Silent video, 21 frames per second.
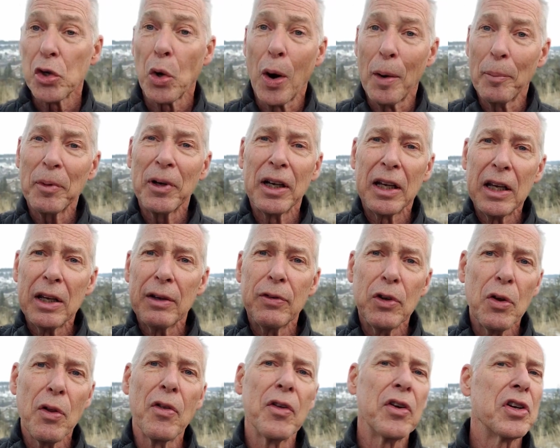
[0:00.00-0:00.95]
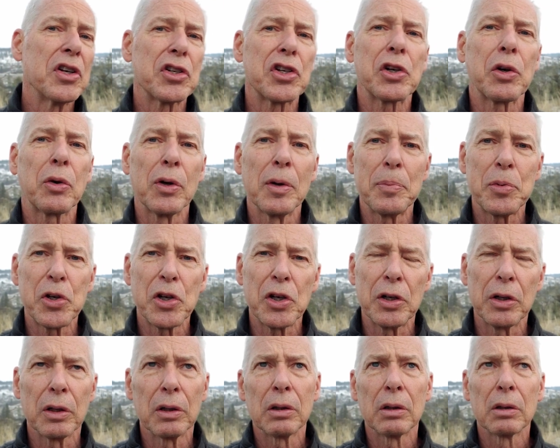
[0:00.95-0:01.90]
I'm going to give you the
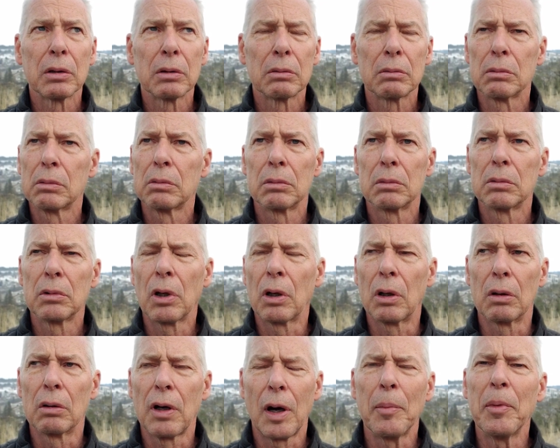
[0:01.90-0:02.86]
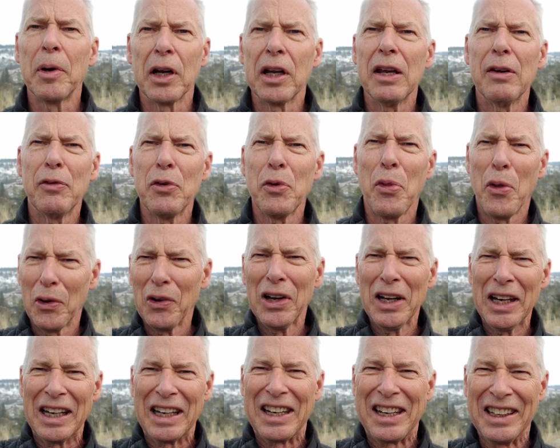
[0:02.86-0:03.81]
description. No, I'm going to give you the
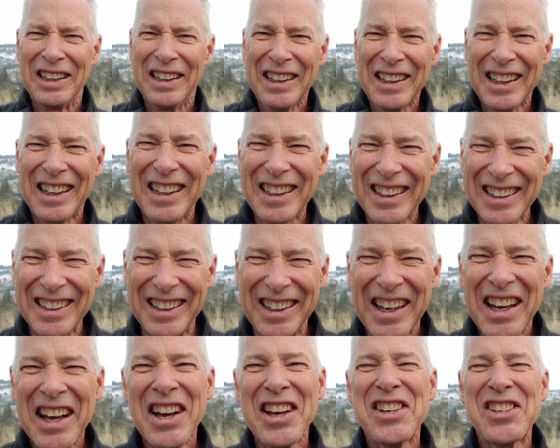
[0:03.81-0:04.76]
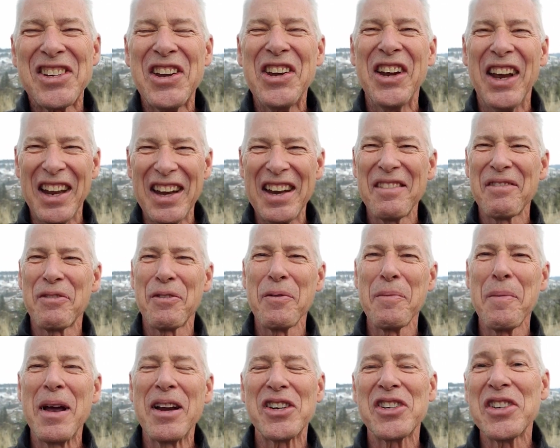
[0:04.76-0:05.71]
link to and
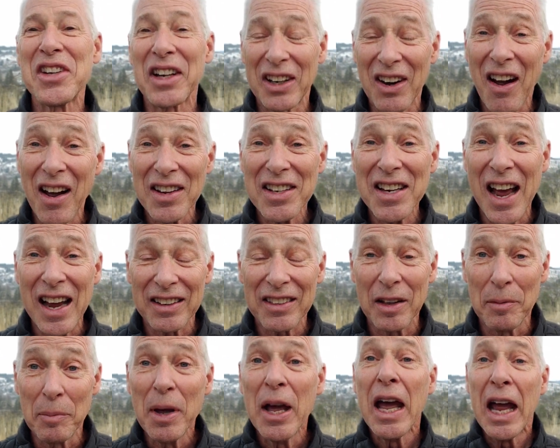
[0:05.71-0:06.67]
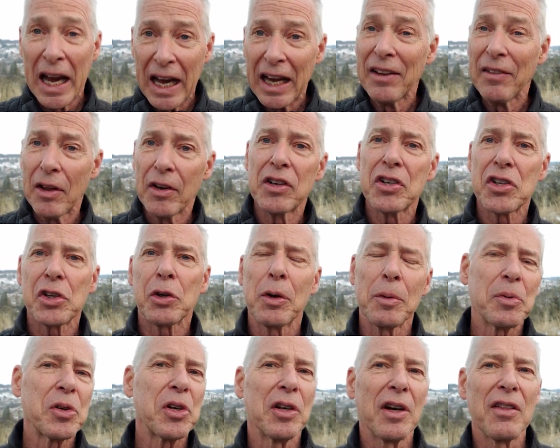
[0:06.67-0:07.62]
information to contact them in the
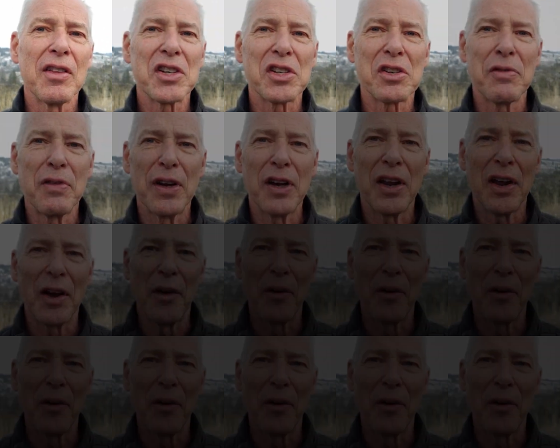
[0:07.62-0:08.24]
description of this video.